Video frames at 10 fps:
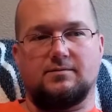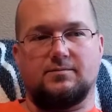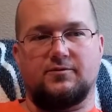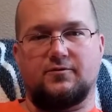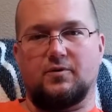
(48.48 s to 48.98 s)

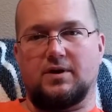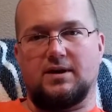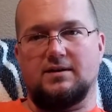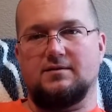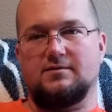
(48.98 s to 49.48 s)

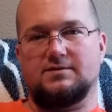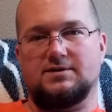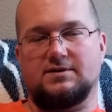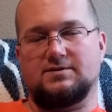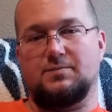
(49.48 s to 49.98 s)
beforehand,
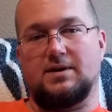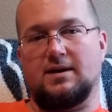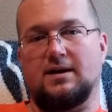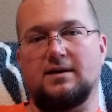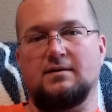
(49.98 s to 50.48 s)
so it's
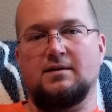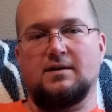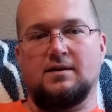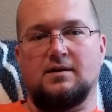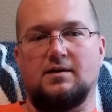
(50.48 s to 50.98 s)
midnight.
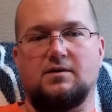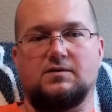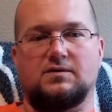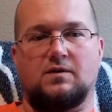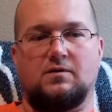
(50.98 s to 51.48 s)

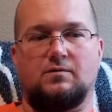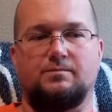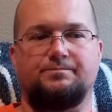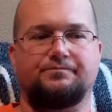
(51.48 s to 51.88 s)
So,